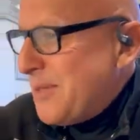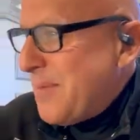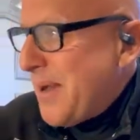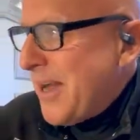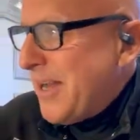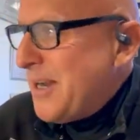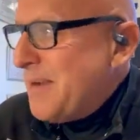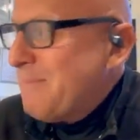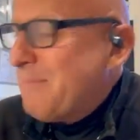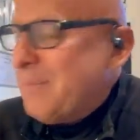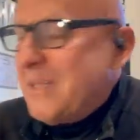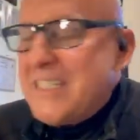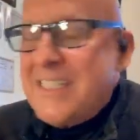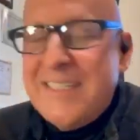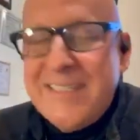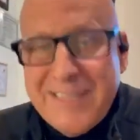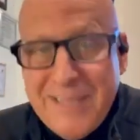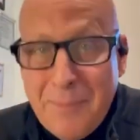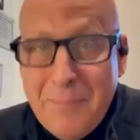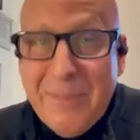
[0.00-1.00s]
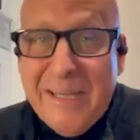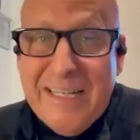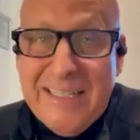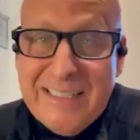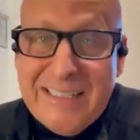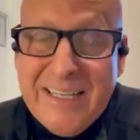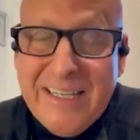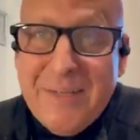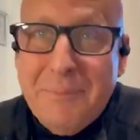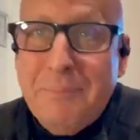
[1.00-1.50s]
about it, but somebody's
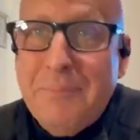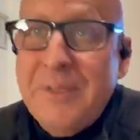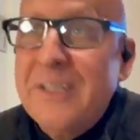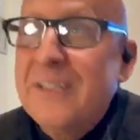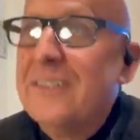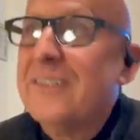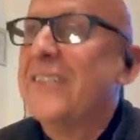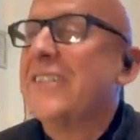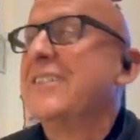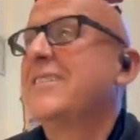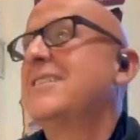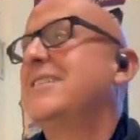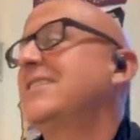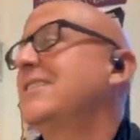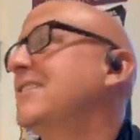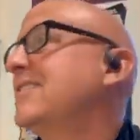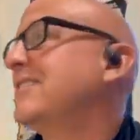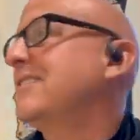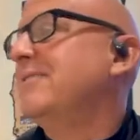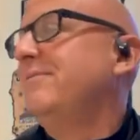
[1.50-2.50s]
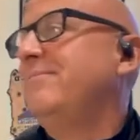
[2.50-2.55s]
going to build. There's